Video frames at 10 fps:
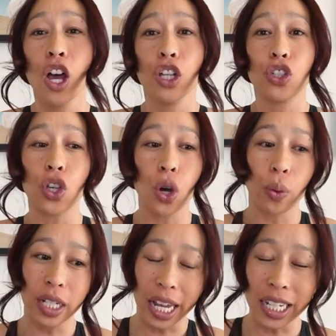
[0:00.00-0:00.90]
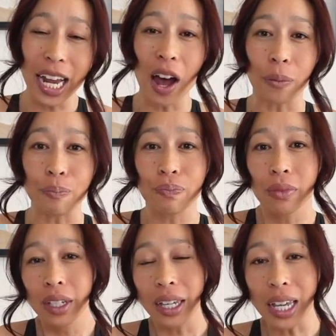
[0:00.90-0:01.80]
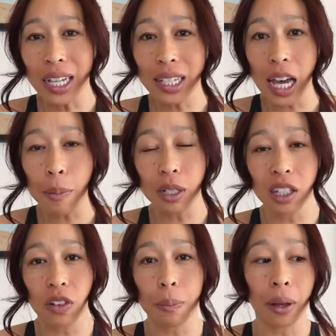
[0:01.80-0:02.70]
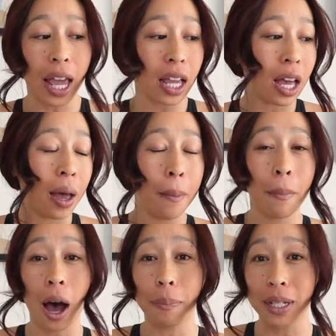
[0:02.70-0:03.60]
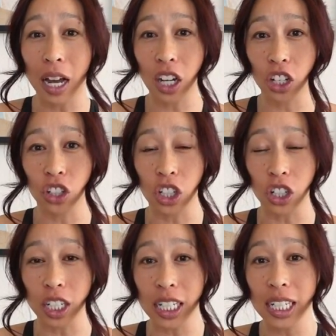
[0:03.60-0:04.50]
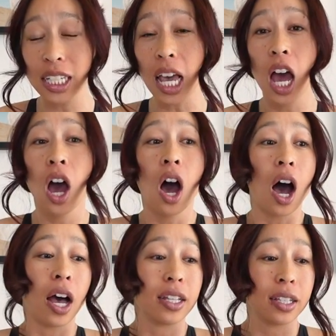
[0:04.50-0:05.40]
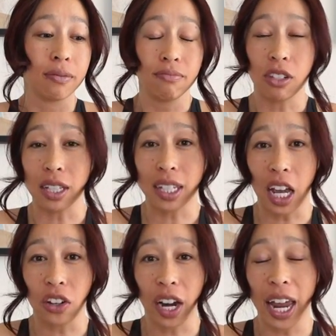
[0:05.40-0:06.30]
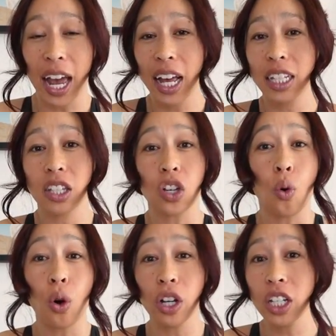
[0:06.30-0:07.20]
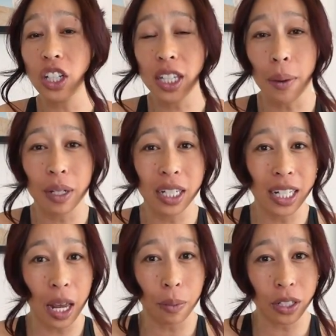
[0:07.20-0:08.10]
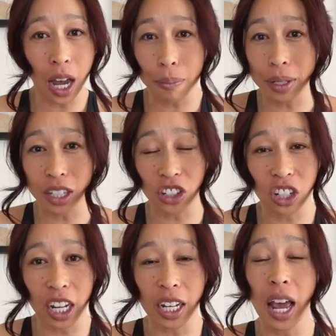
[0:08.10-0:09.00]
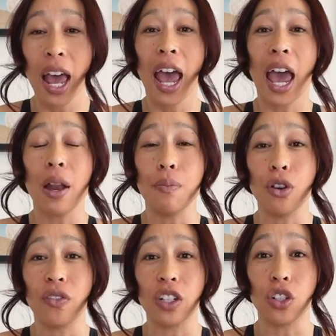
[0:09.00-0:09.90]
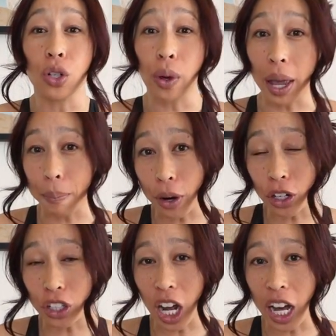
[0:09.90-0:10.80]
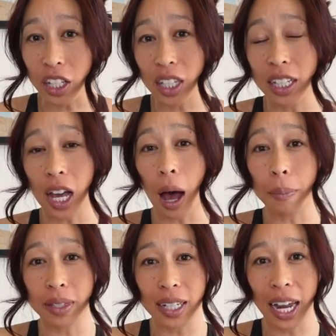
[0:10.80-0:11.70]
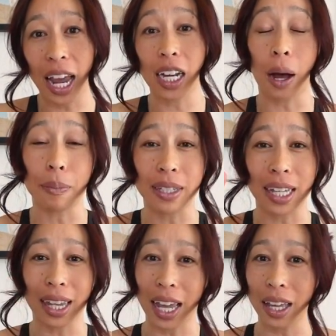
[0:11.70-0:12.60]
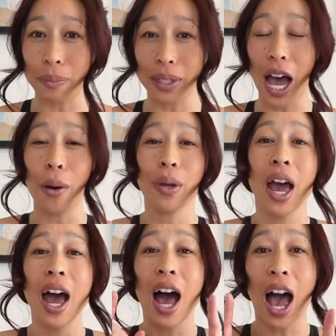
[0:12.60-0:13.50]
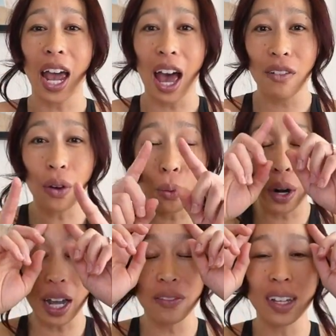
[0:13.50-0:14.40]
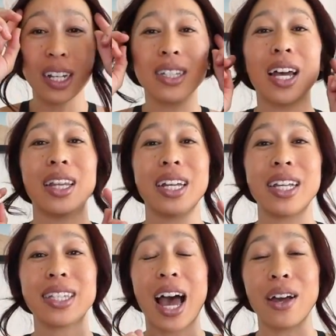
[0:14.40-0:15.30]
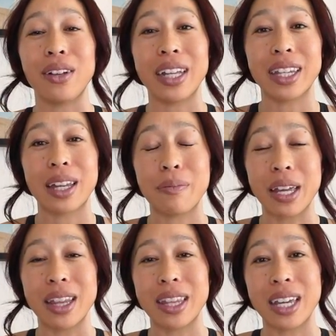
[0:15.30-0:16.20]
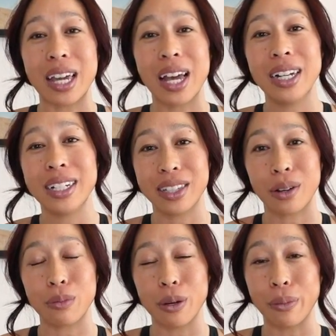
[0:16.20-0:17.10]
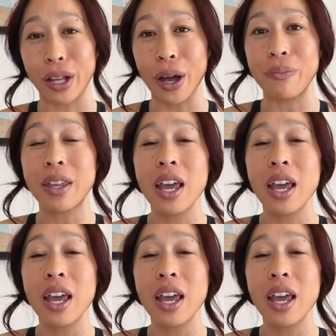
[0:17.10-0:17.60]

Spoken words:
So we take it down. Easy options for plank, pop down onto your knees. You can stay on your hands, or you can just come into tabletop position and move into a bird dog. So that's opposite hand, opposite leg comes out. I have workout videos on this. I will link them in the description below.